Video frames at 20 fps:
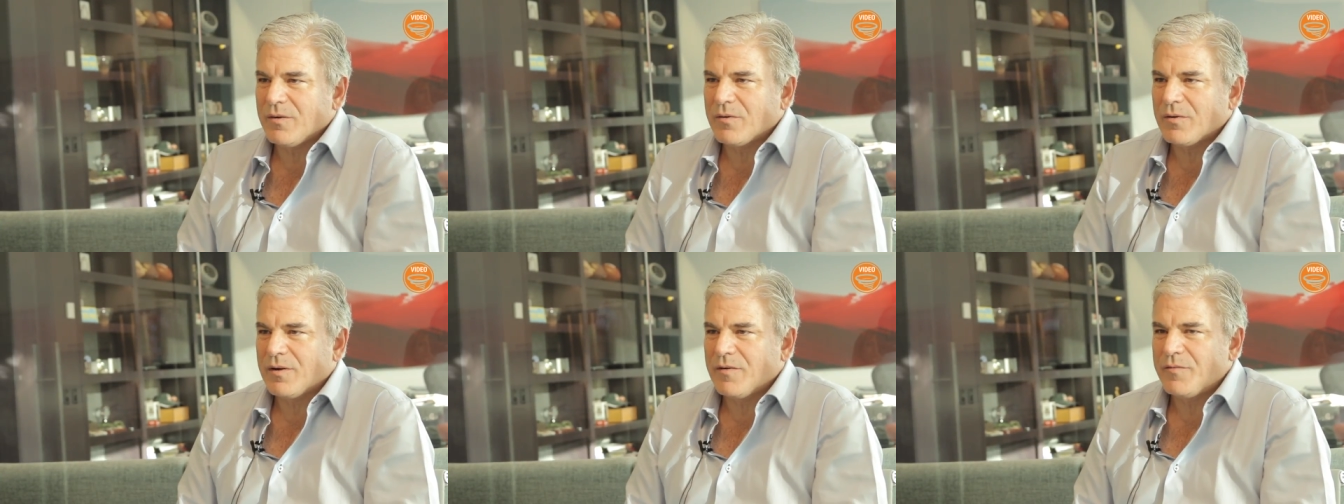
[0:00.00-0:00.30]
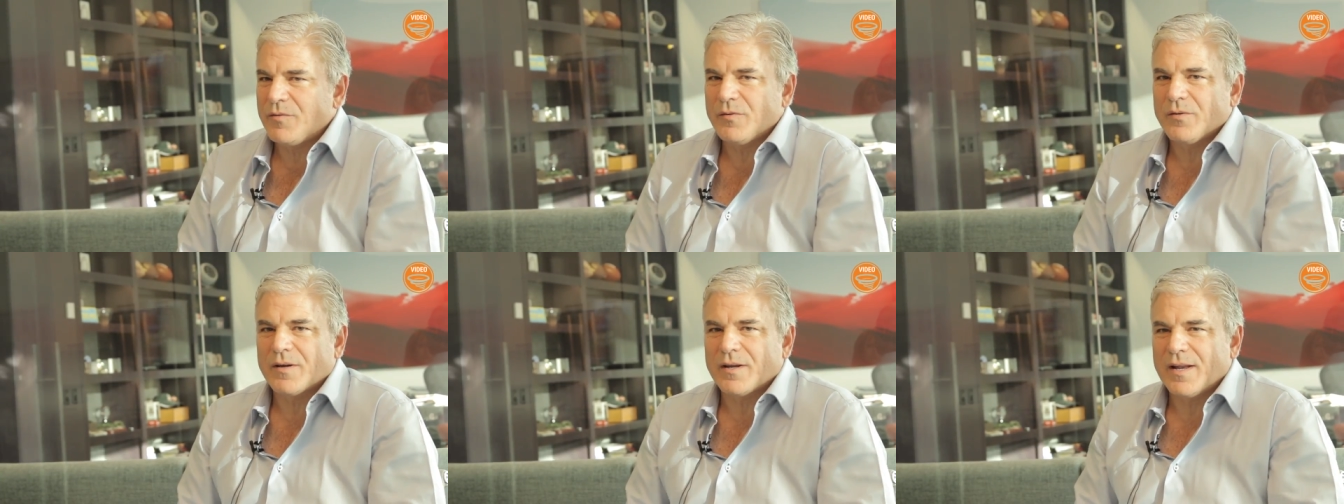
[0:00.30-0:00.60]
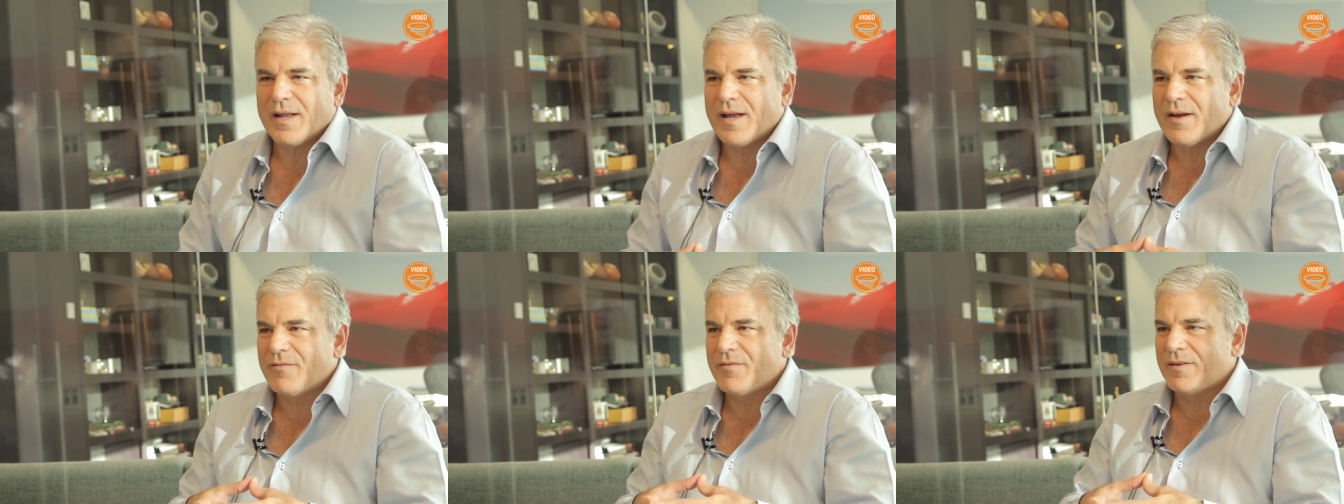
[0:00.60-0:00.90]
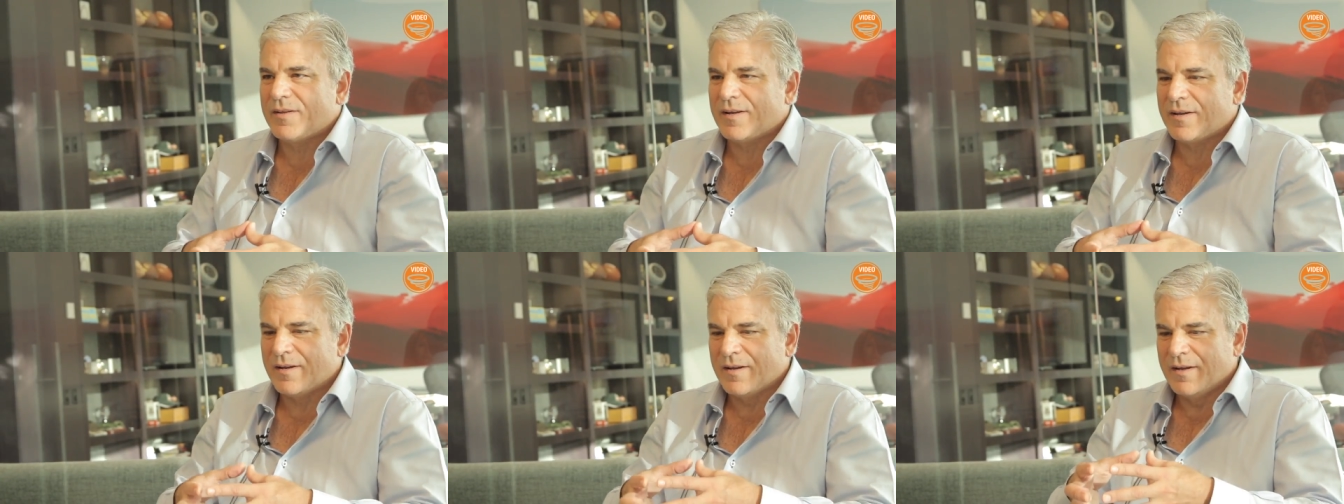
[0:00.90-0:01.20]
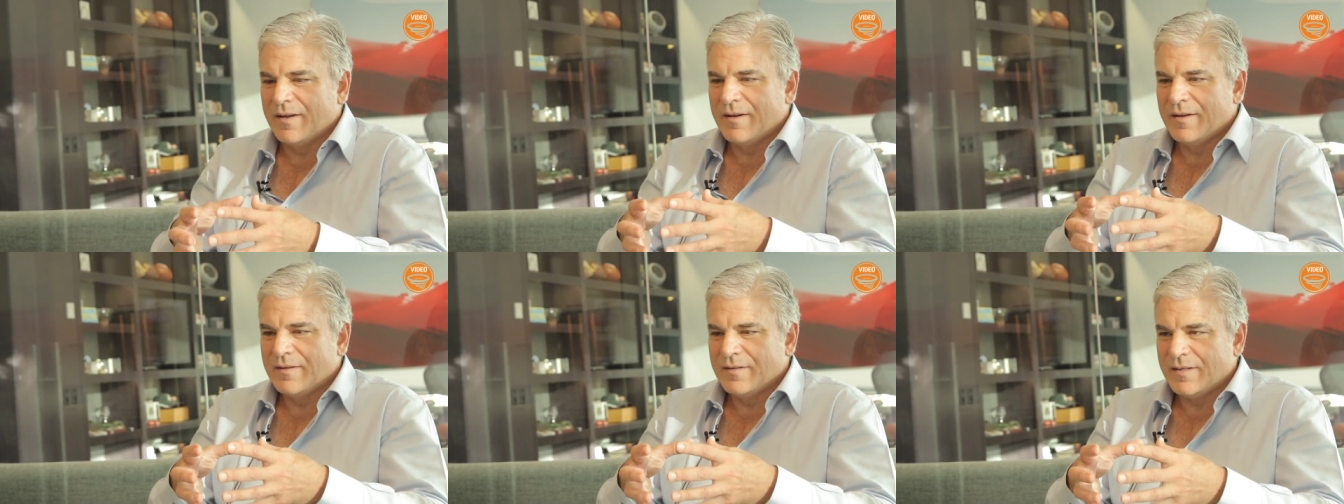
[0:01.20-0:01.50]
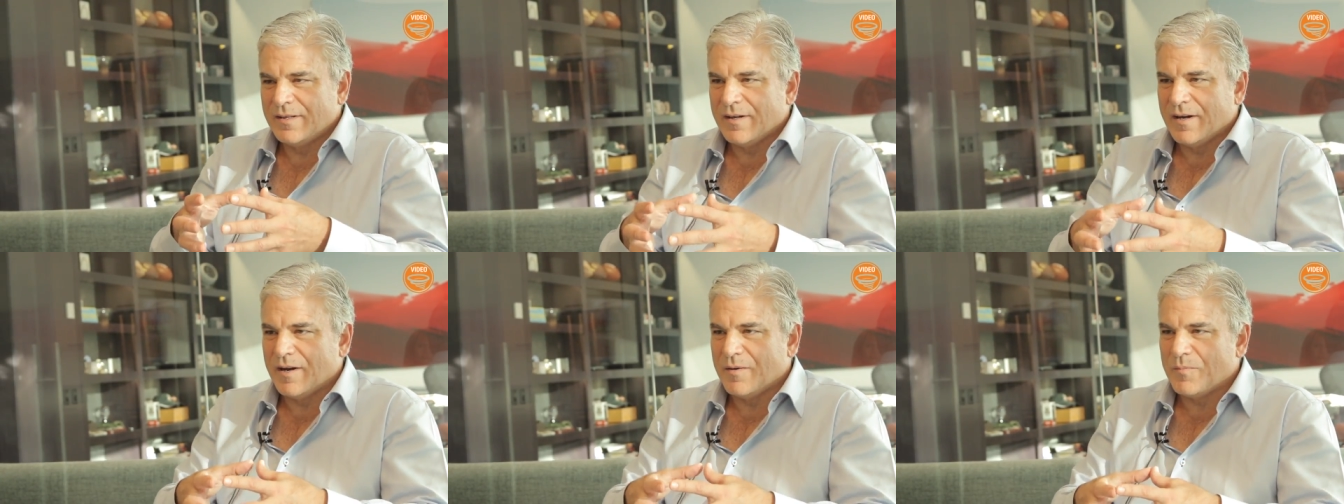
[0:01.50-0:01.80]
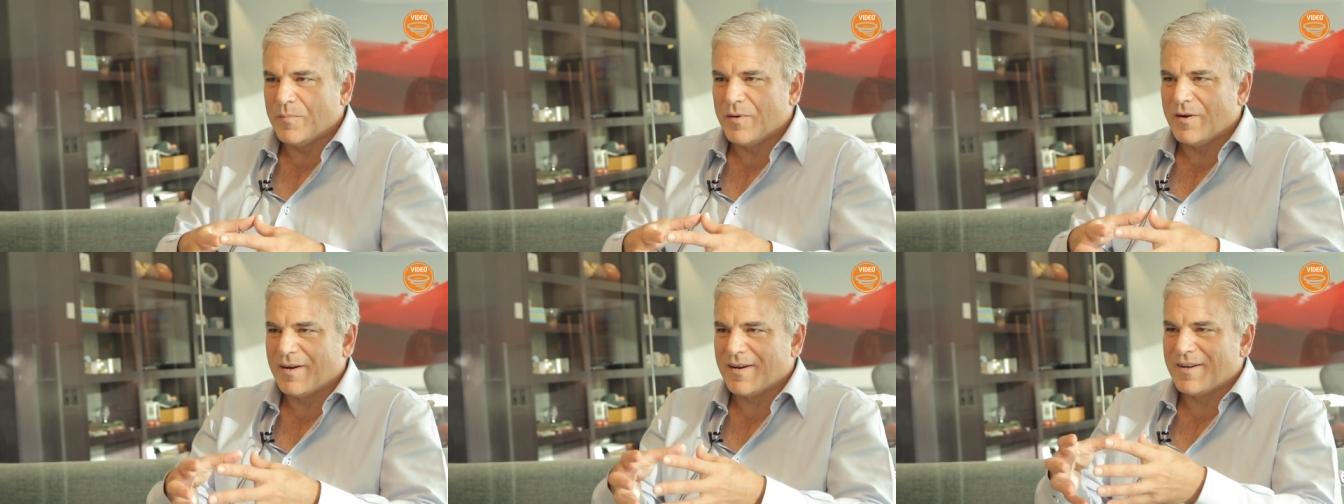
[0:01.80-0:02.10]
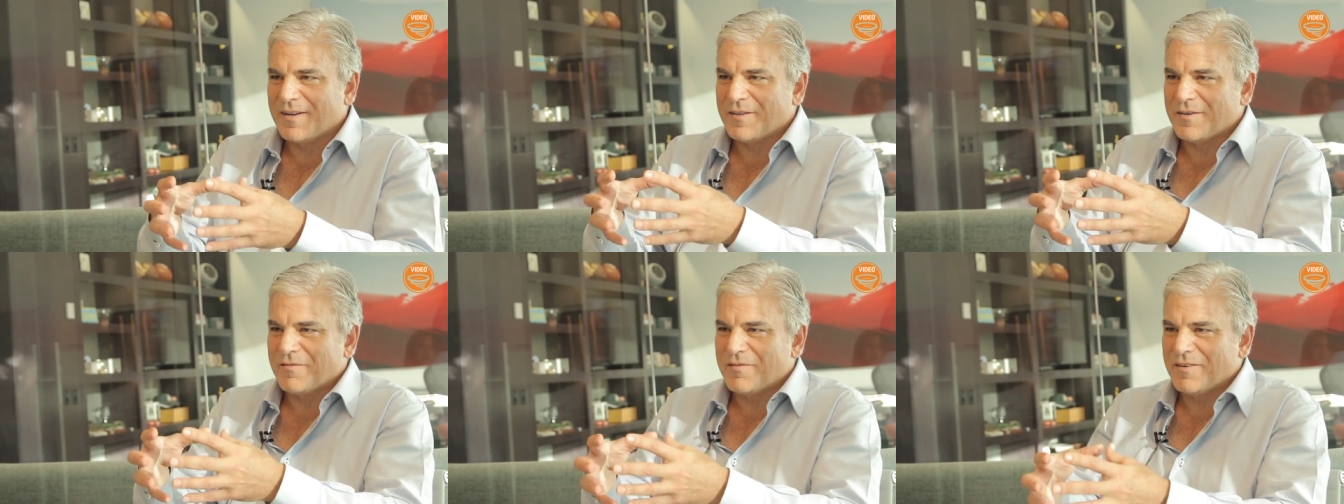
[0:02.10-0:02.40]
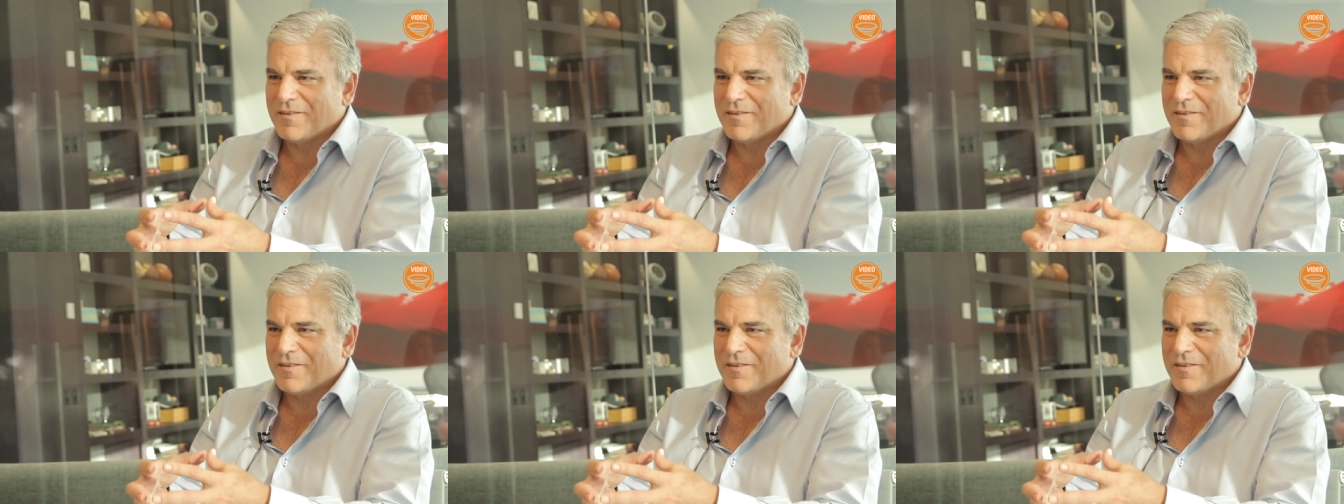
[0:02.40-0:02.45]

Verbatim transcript: You know, if you look at everything, the art market,